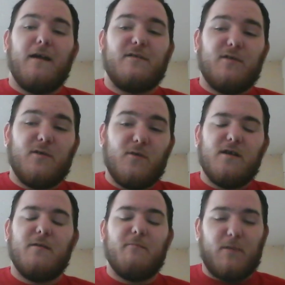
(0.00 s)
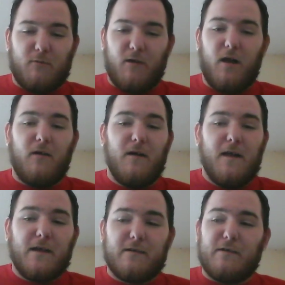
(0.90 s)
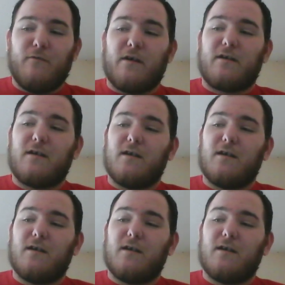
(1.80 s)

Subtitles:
2, very well. Keep it.